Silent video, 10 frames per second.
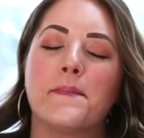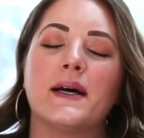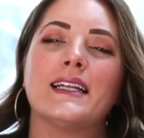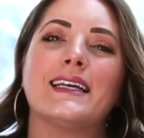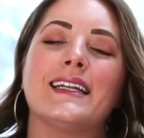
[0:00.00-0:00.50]

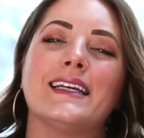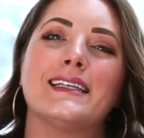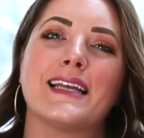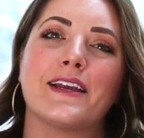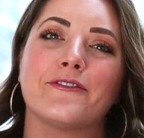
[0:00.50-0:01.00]
but it
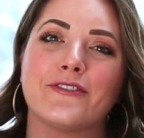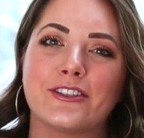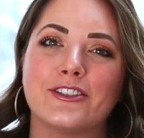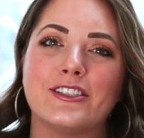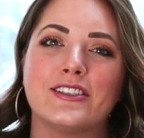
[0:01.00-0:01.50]
is a
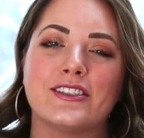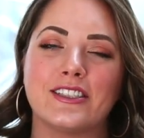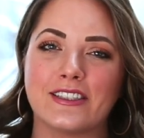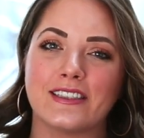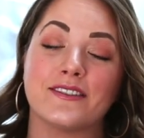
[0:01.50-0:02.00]
fiction
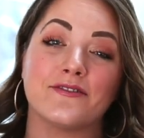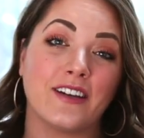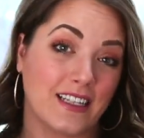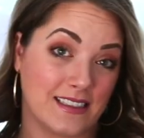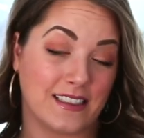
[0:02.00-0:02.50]
series, a
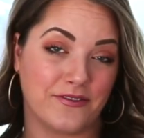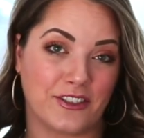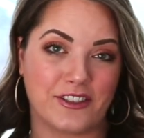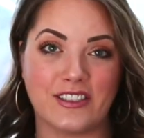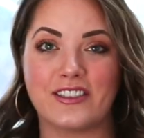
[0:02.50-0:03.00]
fantasy
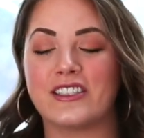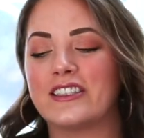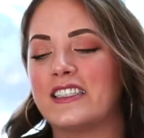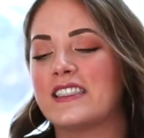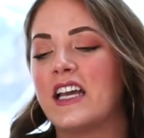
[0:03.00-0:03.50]
fiction
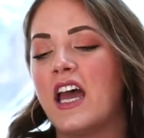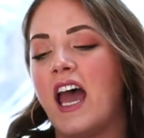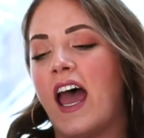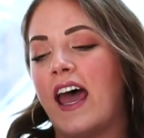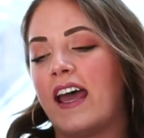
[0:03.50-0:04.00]
series,
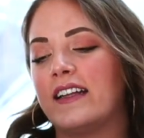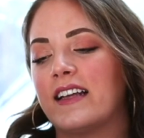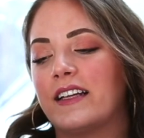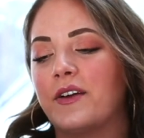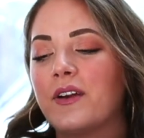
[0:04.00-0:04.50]
and
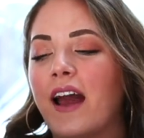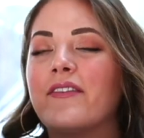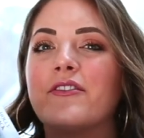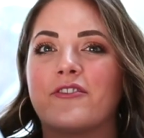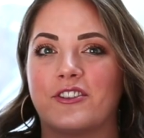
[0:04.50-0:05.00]
I don't
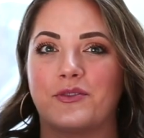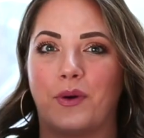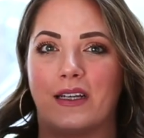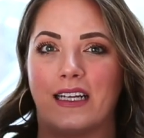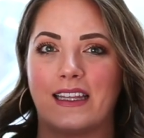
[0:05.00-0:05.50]
have the first
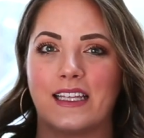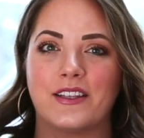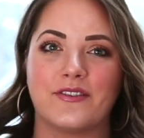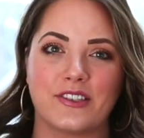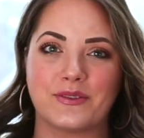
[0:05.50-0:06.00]
one. I think
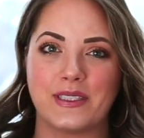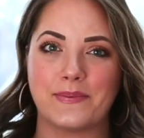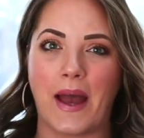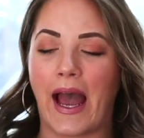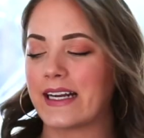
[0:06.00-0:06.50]
the first one's
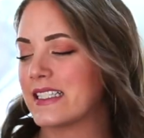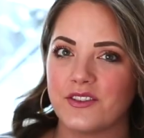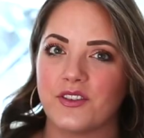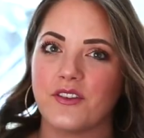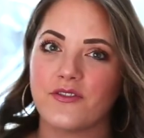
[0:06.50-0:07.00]
packed.
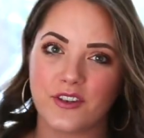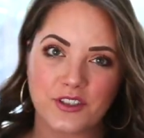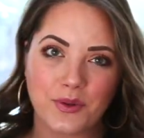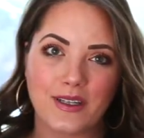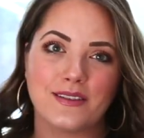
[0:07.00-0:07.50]
So the
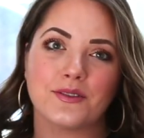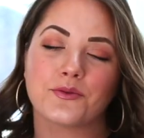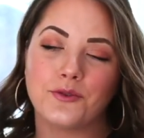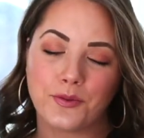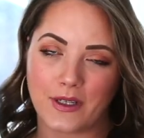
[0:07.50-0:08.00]
first one is The
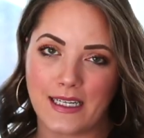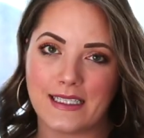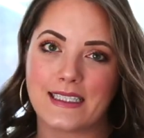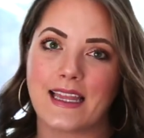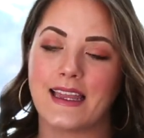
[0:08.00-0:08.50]
Cruel
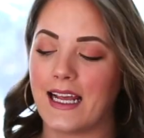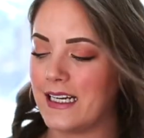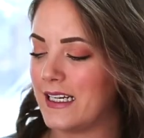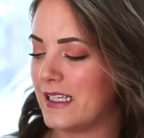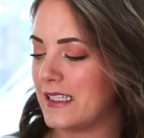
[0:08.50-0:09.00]
Prince, then
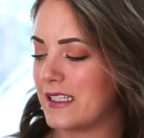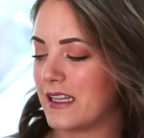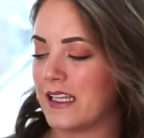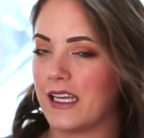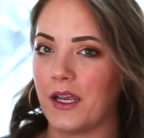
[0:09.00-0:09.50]
it is
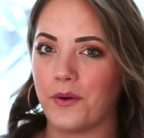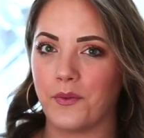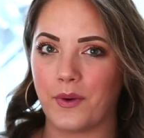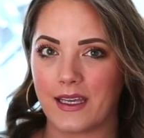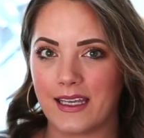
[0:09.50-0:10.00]
The
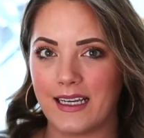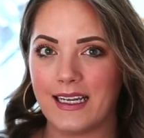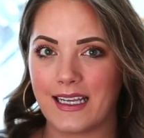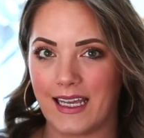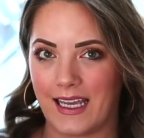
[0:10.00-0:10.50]

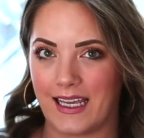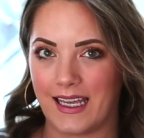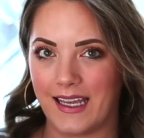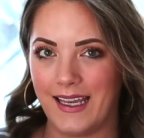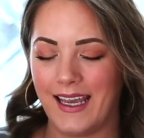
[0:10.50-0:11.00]
Wicked
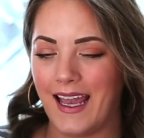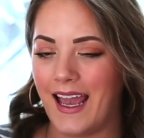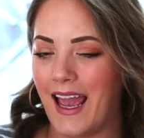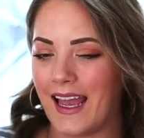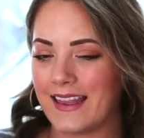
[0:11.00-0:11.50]
King,
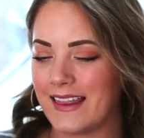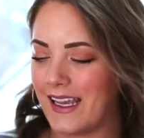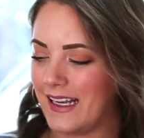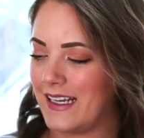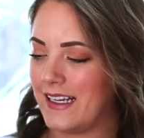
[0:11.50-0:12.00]
and
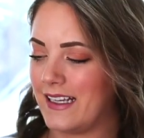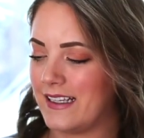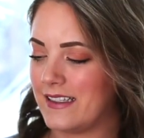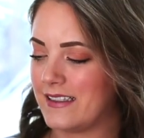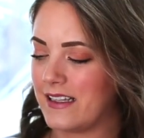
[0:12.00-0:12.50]
then it
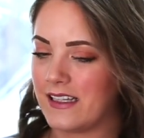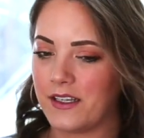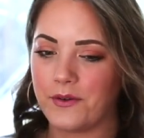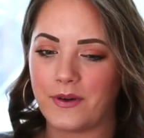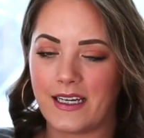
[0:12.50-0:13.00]
is The
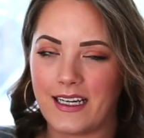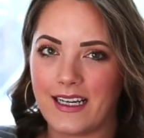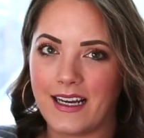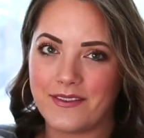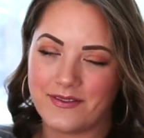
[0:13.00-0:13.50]

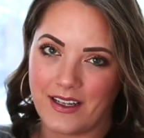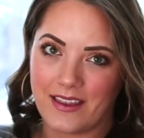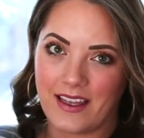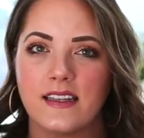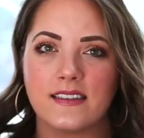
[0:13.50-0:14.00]
Queen of
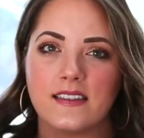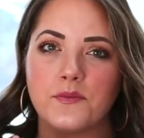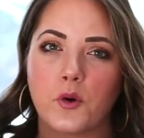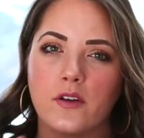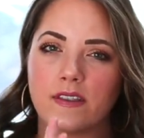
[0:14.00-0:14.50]
Nothing. This is
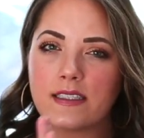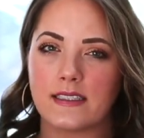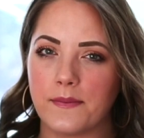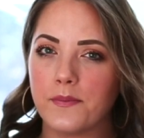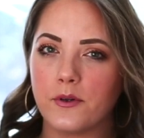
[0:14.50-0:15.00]
more of a
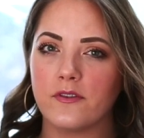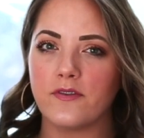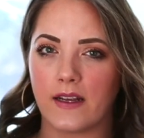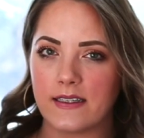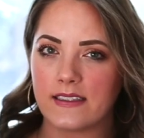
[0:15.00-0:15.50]
simple
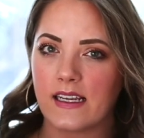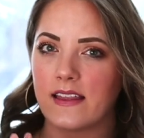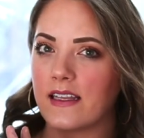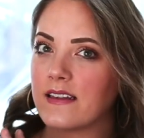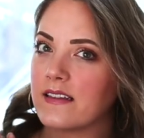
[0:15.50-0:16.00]
fantasy. I
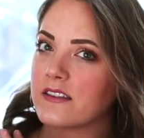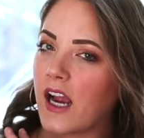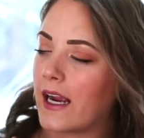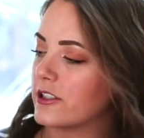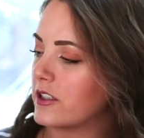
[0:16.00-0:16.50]
think these are
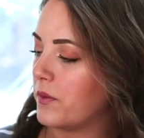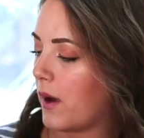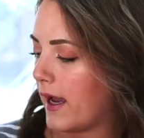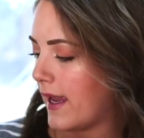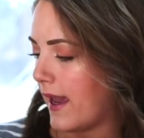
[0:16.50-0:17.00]
actually
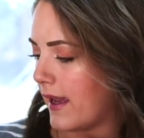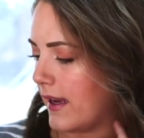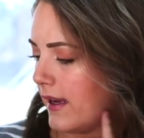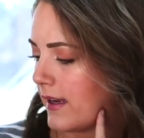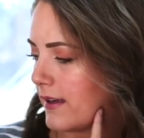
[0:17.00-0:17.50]

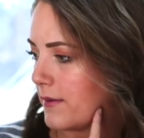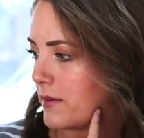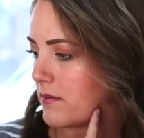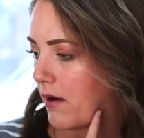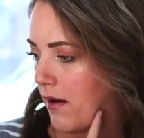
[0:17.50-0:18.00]
YA. I could
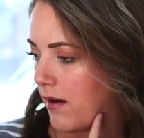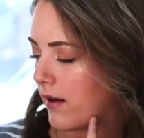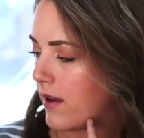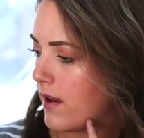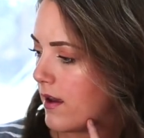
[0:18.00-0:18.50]
be
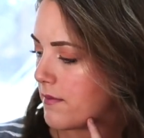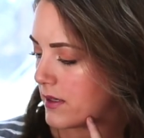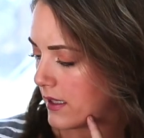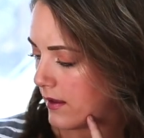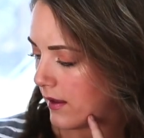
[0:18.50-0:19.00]
wrong,
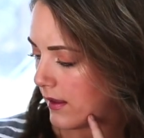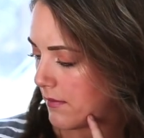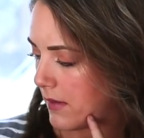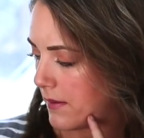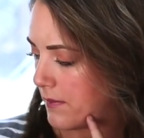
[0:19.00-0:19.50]
but I think
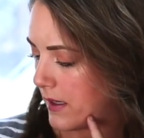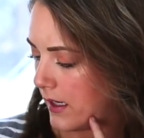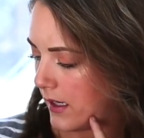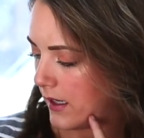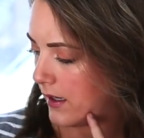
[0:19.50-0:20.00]
they might
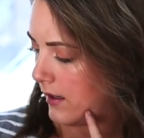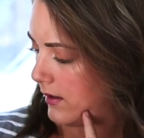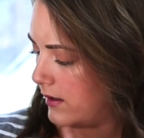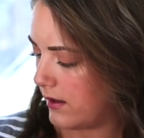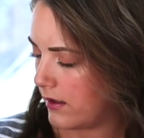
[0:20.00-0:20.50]
be
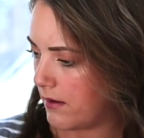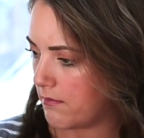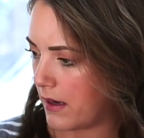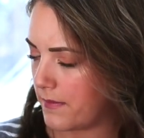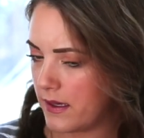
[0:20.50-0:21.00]
in
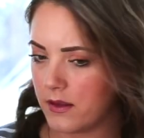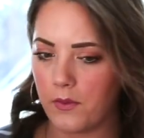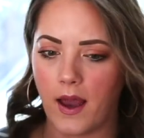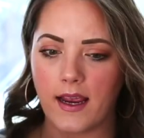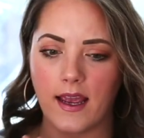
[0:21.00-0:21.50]
the
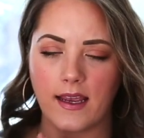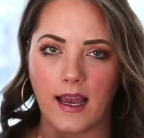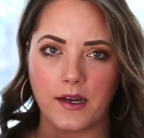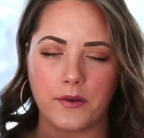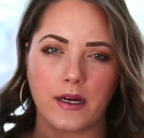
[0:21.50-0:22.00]
YA
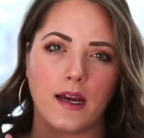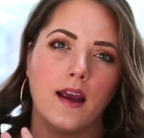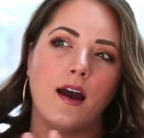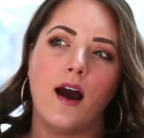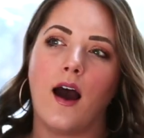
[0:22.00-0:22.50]
category.
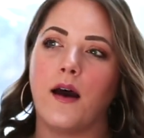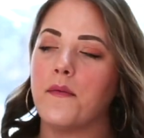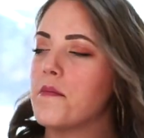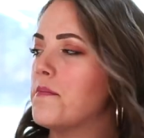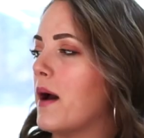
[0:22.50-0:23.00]

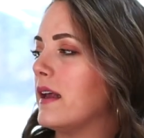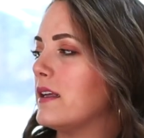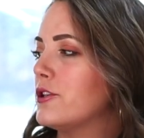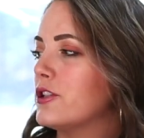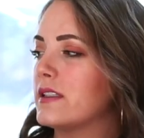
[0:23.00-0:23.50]
But
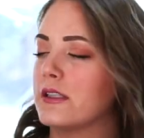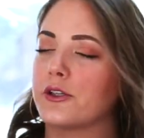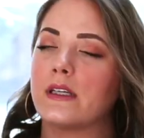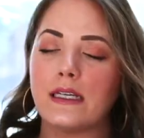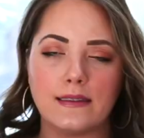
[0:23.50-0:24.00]
it's just,
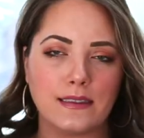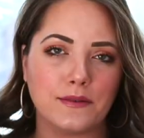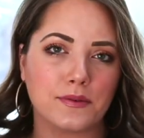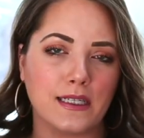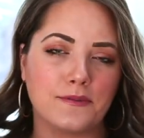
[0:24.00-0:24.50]
they're easy
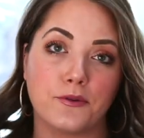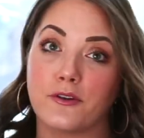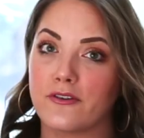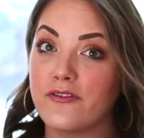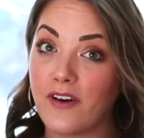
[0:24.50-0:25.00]
reads, but
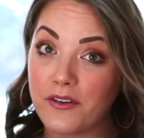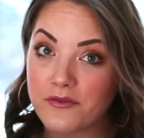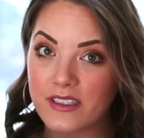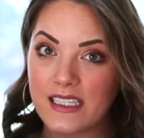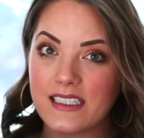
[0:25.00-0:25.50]
they're fun
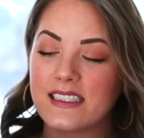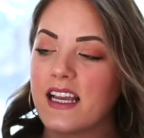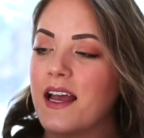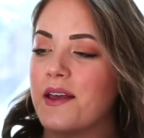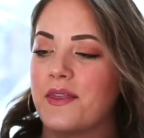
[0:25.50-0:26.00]
reads.
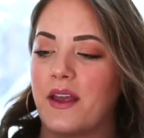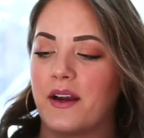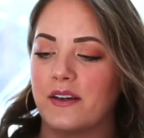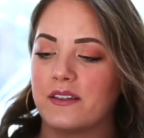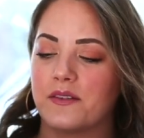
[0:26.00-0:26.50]

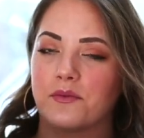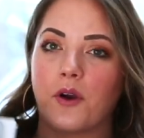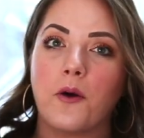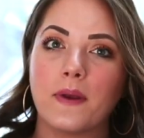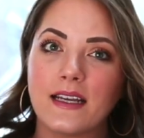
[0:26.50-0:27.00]
There's
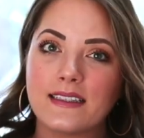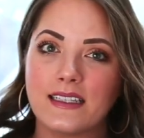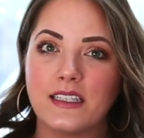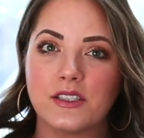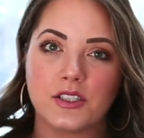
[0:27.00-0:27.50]
romance
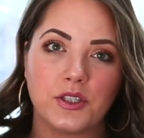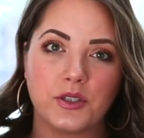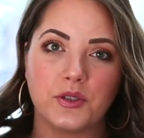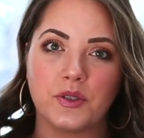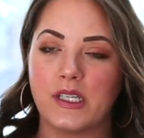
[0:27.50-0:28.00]
in it
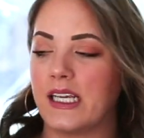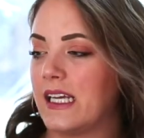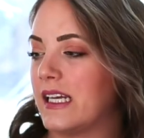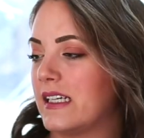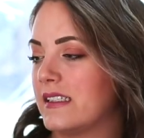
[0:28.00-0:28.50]
too,
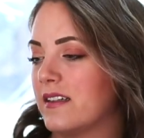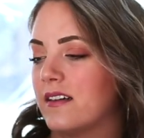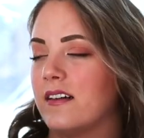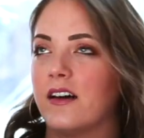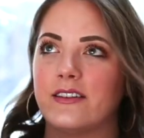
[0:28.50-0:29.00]
and
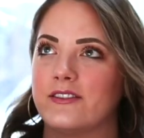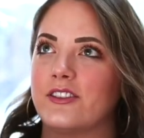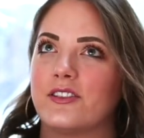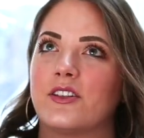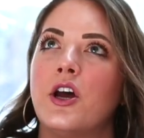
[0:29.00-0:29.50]
it's
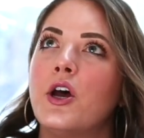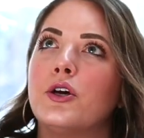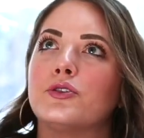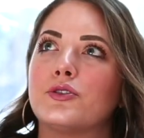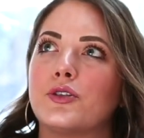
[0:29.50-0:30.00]
just
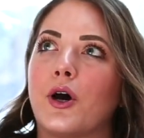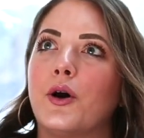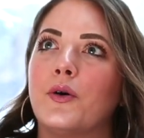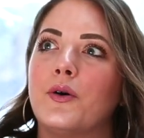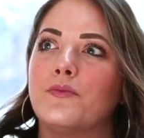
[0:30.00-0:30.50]
so